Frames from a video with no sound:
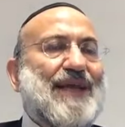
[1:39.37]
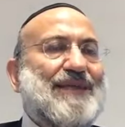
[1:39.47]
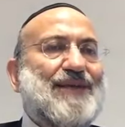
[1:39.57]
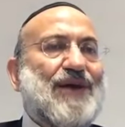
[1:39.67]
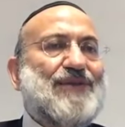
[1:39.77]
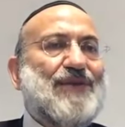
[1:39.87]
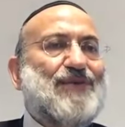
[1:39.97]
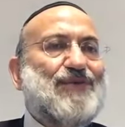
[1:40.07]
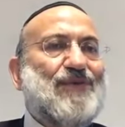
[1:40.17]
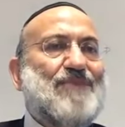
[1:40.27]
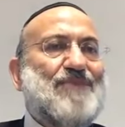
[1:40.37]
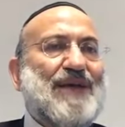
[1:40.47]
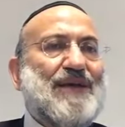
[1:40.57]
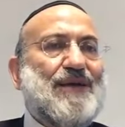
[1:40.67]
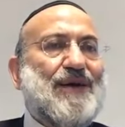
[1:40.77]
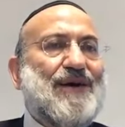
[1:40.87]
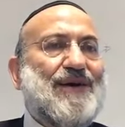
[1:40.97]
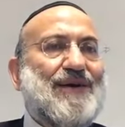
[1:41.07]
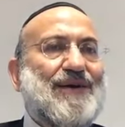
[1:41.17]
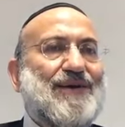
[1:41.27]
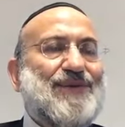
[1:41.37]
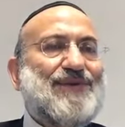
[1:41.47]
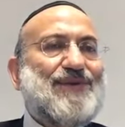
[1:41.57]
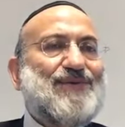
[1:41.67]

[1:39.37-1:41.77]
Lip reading: It hasn't got nothing to do with the mechilah, nothing